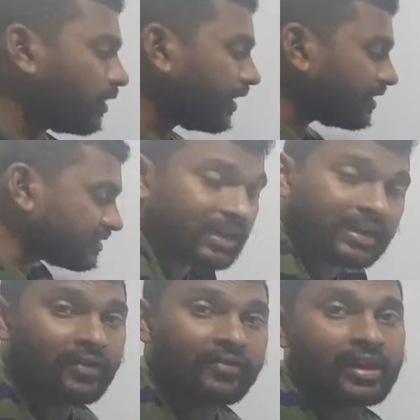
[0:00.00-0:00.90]
It is not
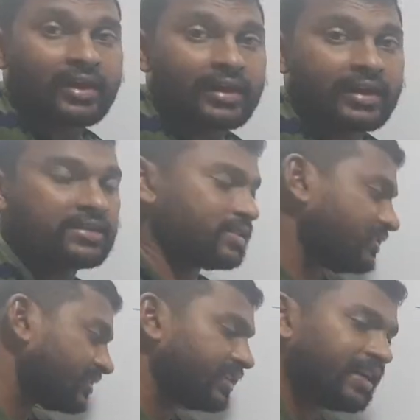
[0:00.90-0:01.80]
having any direction.
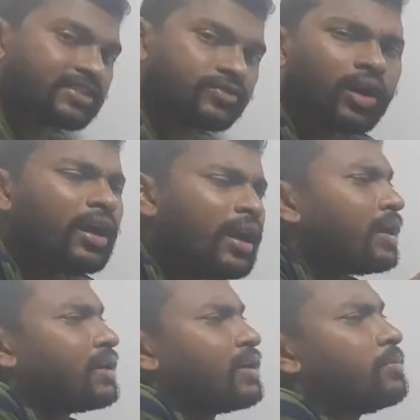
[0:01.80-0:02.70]
Just it has what?
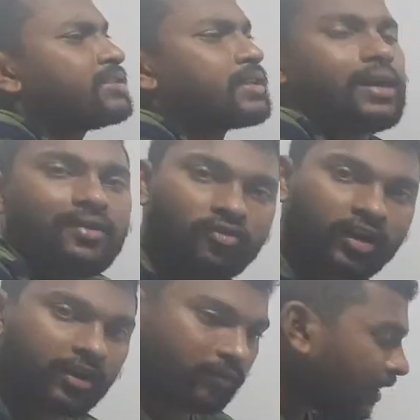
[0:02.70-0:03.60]
A term is called
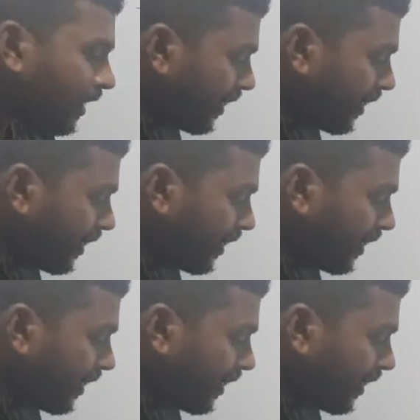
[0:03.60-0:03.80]
5. It